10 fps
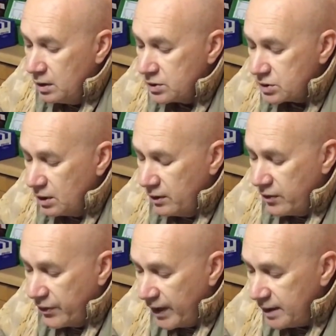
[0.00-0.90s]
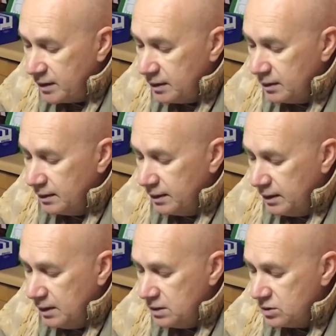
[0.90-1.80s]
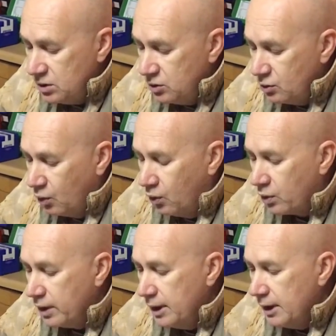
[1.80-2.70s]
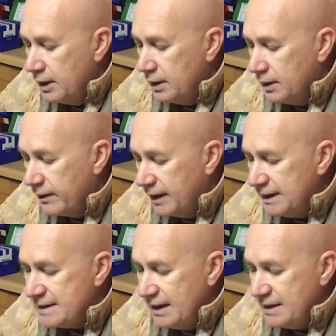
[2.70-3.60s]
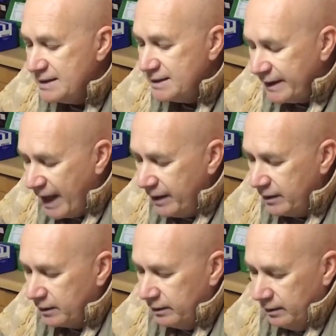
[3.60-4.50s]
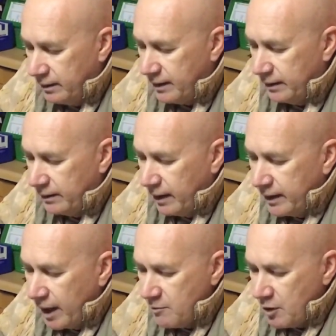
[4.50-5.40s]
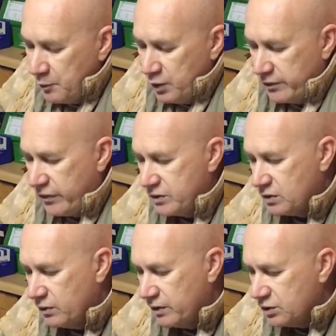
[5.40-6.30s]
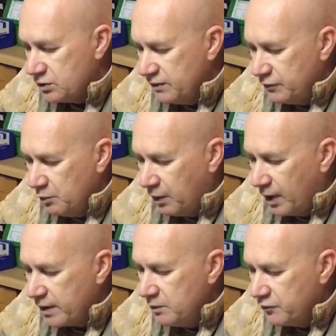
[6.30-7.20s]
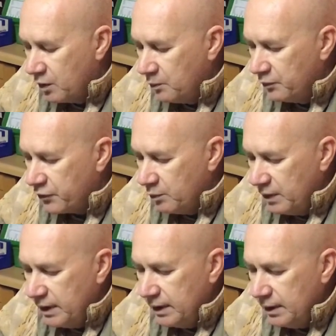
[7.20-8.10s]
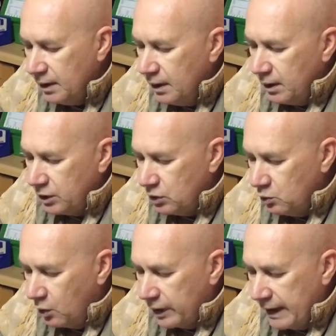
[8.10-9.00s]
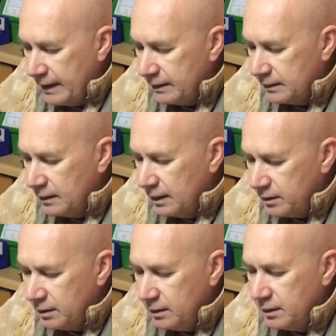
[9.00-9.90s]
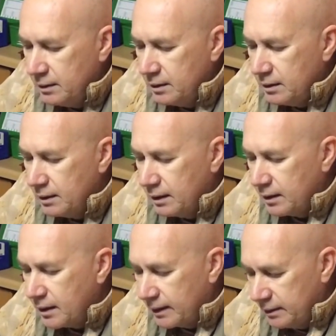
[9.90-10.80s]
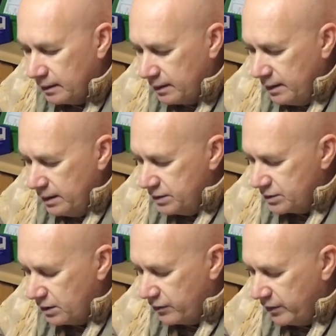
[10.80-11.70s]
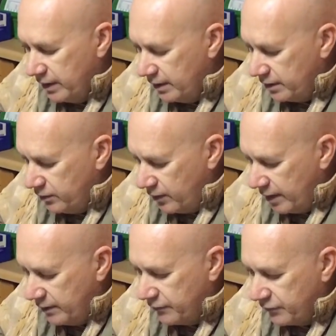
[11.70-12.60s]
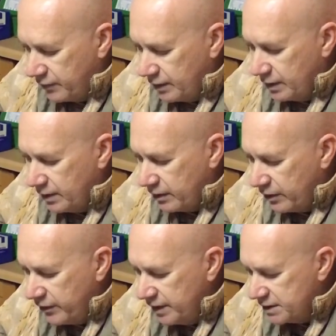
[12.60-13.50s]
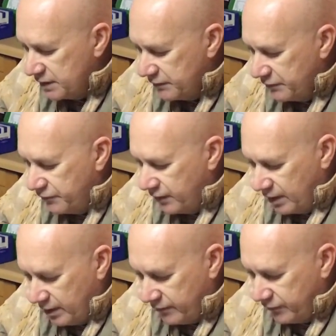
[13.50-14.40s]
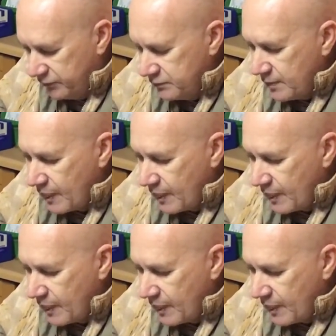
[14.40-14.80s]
So that is a standard that they came up with. So this, if you buy them from Lee, you will get a standard cutter. So there you have the 375.